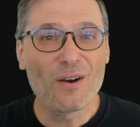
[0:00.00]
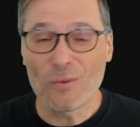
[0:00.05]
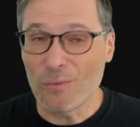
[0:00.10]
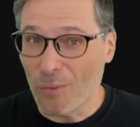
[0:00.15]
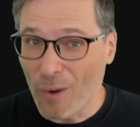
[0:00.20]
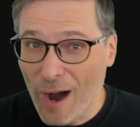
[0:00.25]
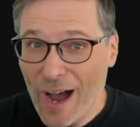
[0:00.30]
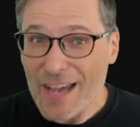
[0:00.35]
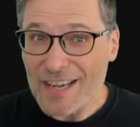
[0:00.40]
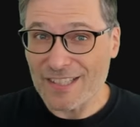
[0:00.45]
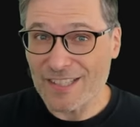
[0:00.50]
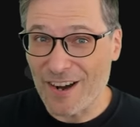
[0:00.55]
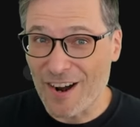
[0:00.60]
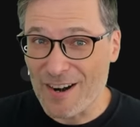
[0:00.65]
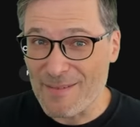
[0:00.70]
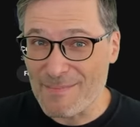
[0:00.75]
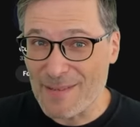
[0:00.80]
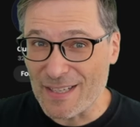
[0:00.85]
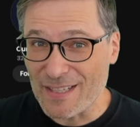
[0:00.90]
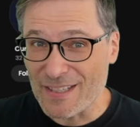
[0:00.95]
Why does
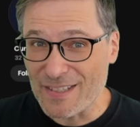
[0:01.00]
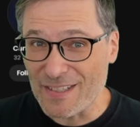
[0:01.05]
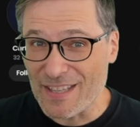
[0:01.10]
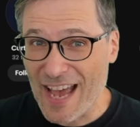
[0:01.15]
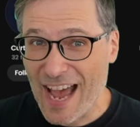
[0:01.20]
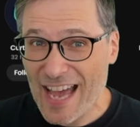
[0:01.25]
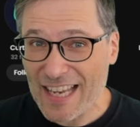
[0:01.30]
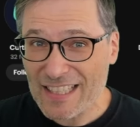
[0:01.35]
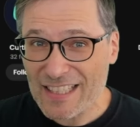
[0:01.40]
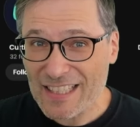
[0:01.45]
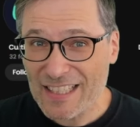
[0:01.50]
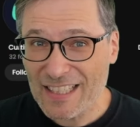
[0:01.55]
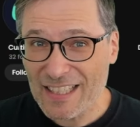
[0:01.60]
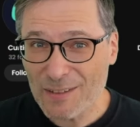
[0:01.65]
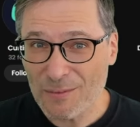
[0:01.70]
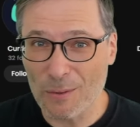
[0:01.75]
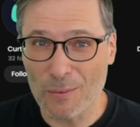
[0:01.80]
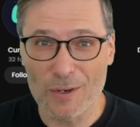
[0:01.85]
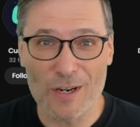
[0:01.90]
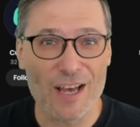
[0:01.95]
Heartbeat do that?
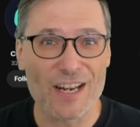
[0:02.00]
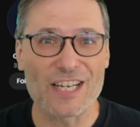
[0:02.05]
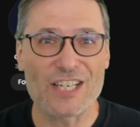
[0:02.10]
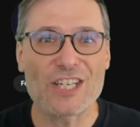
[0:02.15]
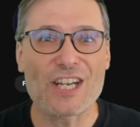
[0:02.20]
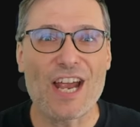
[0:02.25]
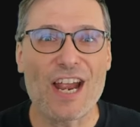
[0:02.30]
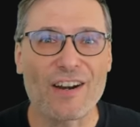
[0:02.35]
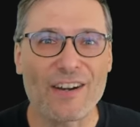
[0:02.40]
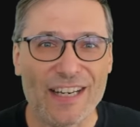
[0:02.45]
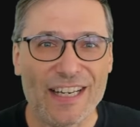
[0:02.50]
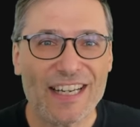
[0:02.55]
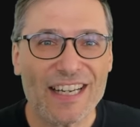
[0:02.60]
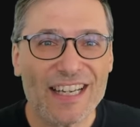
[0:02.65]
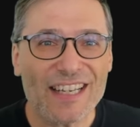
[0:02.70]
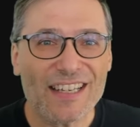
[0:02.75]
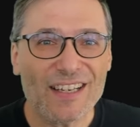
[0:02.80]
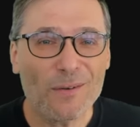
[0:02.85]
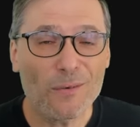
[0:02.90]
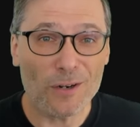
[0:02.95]
Well, we're not a charity,
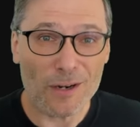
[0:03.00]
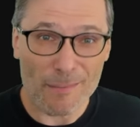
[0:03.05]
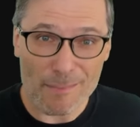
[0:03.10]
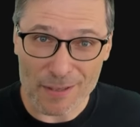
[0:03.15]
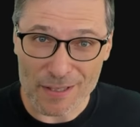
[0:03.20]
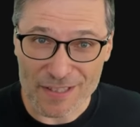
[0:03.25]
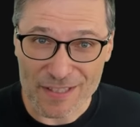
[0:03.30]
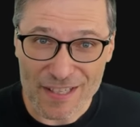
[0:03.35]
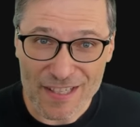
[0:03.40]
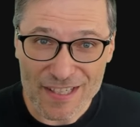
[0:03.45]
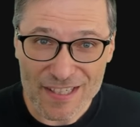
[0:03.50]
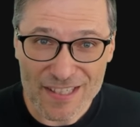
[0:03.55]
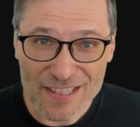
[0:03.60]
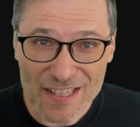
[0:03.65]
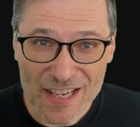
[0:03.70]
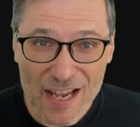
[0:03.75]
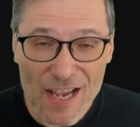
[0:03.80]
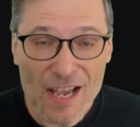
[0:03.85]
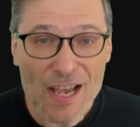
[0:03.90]
we're a business,